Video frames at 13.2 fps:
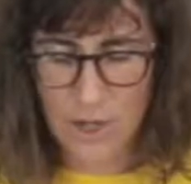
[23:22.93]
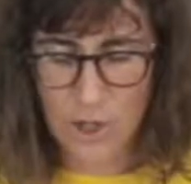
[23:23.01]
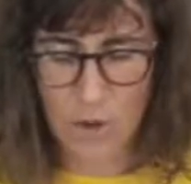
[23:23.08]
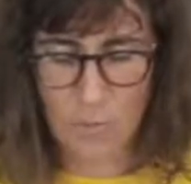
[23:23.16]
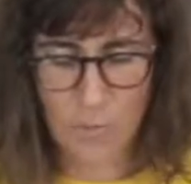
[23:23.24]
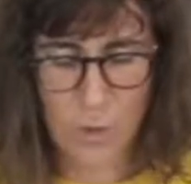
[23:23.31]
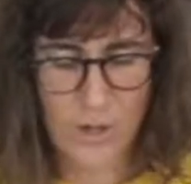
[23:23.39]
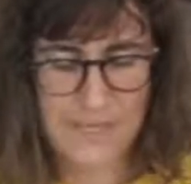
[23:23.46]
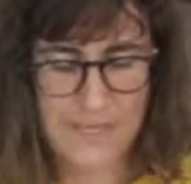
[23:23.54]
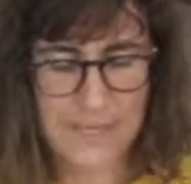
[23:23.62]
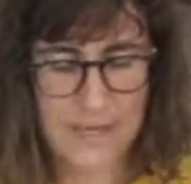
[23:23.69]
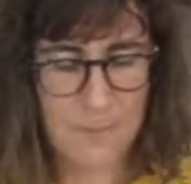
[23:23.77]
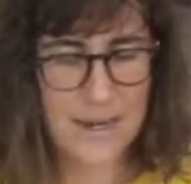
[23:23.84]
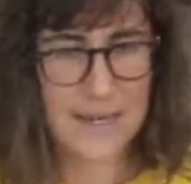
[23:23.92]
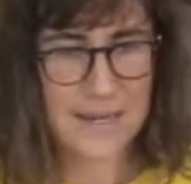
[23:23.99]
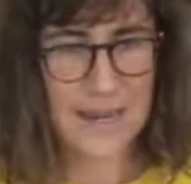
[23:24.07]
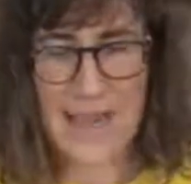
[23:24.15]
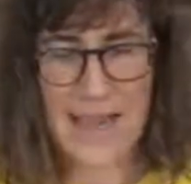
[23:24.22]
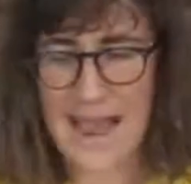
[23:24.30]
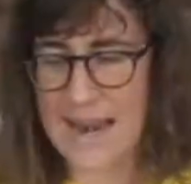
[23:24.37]
your points in the
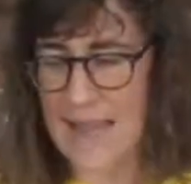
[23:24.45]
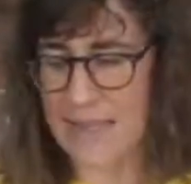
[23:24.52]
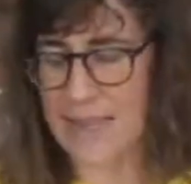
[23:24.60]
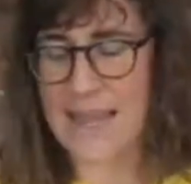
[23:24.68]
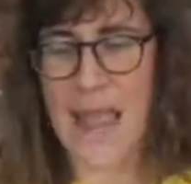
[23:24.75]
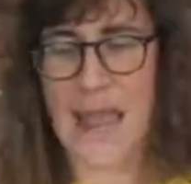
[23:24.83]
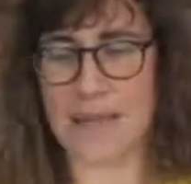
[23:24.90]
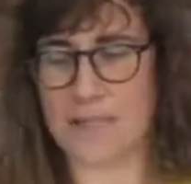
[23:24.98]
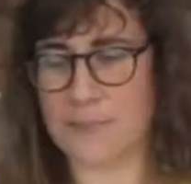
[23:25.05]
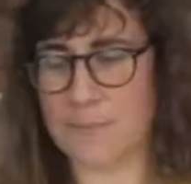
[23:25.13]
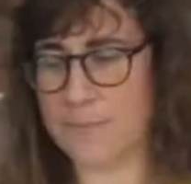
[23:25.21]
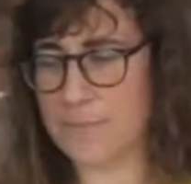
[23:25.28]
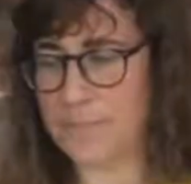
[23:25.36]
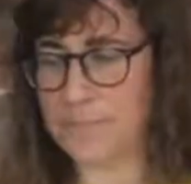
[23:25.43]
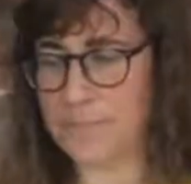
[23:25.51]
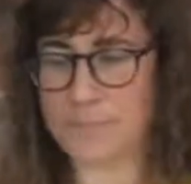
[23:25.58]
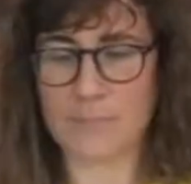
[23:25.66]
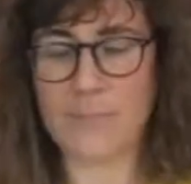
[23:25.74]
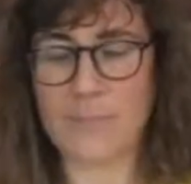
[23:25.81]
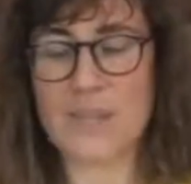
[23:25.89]
middle and at the end.
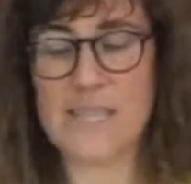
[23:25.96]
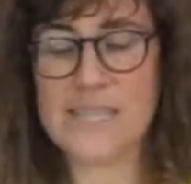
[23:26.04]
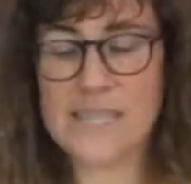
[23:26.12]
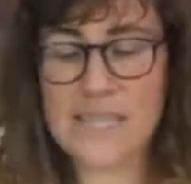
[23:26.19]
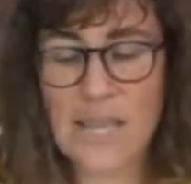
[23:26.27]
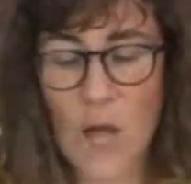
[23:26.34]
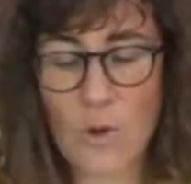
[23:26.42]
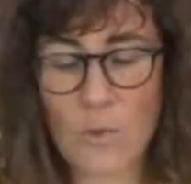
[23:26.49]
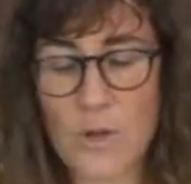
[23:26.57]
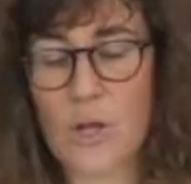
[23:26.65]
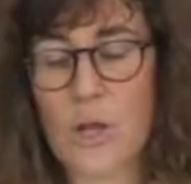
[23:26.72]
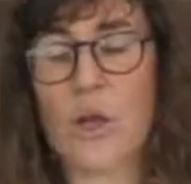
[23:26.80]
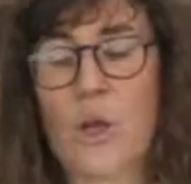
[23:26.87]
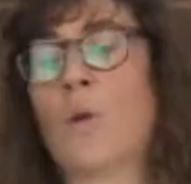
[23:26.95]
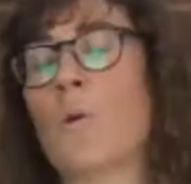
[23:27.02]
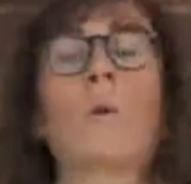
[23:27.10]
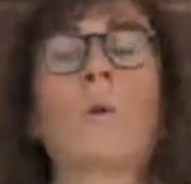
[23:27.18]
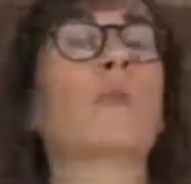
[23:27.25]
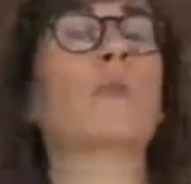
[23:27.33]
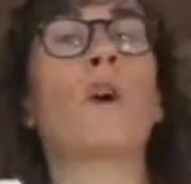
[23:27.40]
So
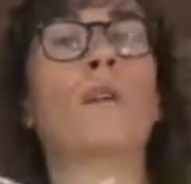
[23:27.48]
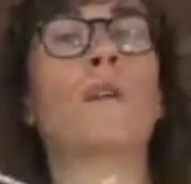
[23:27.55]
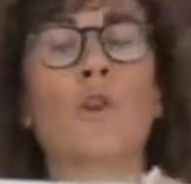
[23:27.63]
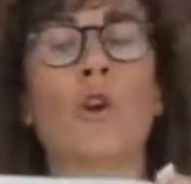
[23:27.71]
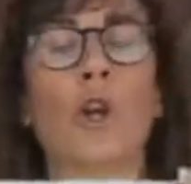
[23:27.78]
with one of your